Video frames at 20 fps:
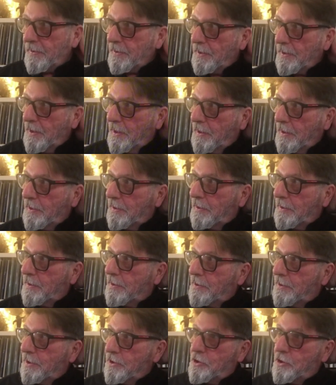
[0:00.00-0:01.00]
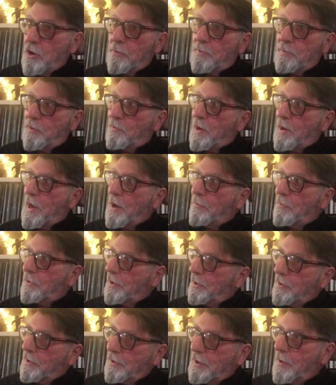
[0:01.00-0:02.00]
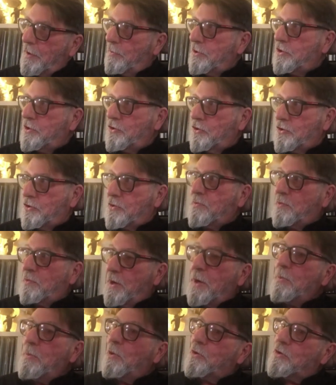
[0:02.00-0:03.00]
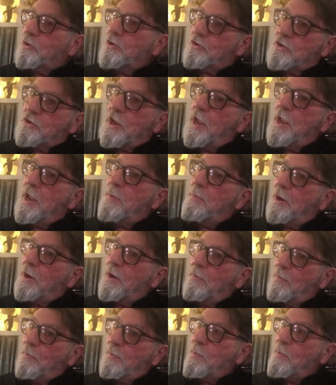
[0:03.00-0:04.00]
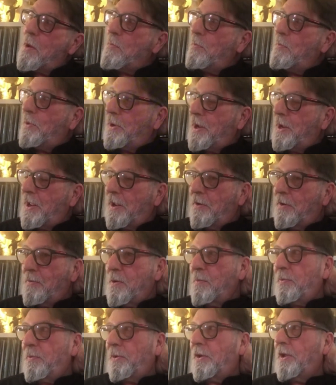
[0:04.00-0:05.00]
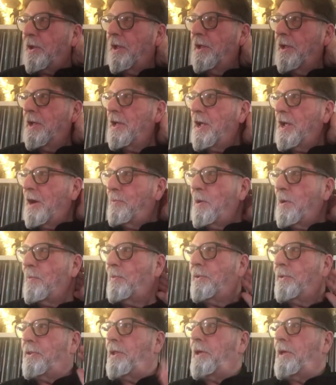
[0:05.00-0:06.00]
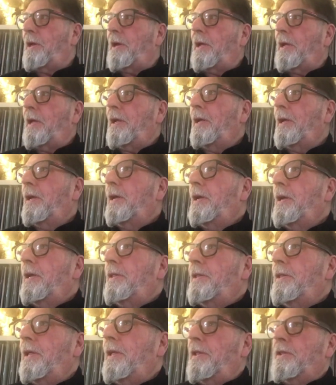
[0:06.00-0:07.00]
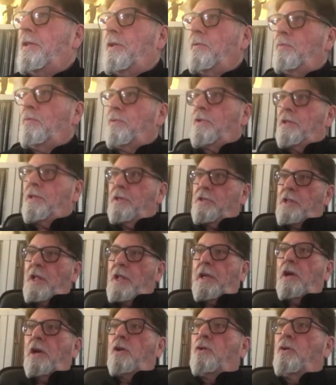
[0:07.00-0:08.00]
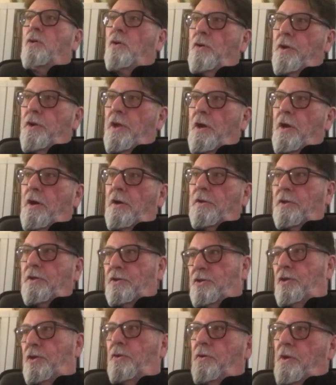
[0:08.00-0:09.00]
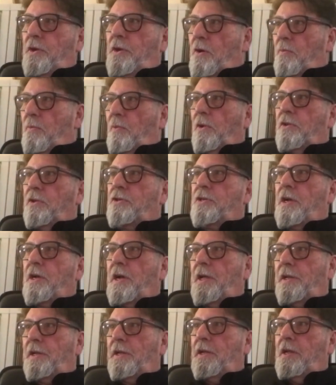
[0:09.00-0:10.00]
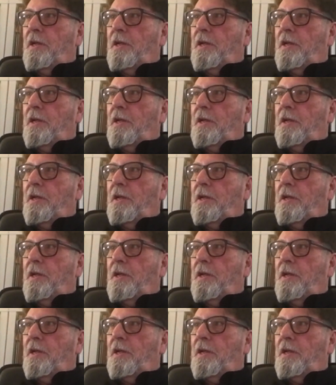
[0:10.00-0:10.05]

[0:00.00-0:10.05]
and they showed me around, and it was just pretty much the same. And I remembered it, and I remembered there's like a courtyard, the studio on one side,